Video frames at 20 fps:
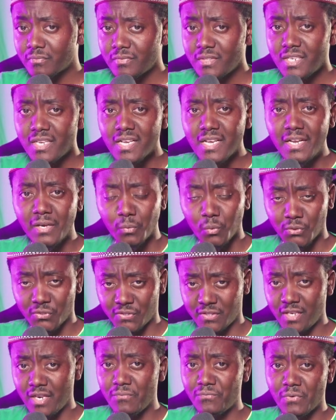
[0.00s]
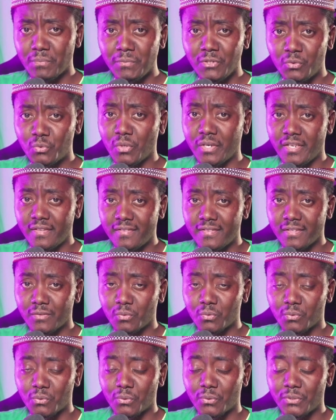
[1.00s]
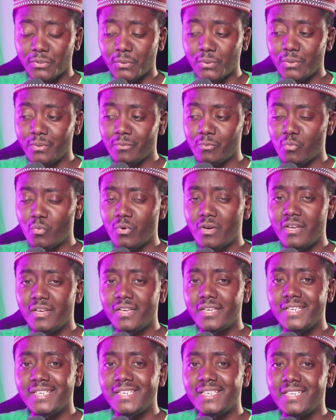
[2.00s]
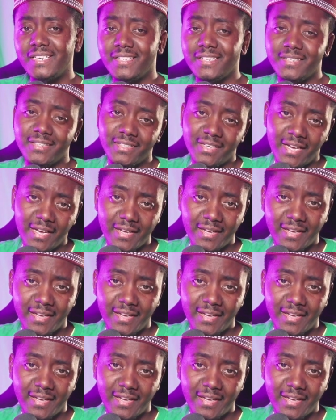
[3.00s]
and it was time for me to edit the tutorial, well, I